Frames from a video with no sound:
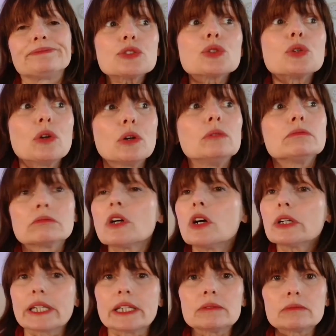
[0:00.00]
So,
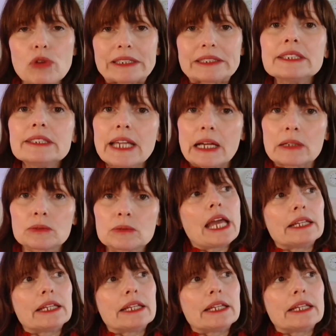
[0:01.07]
okay, write it down.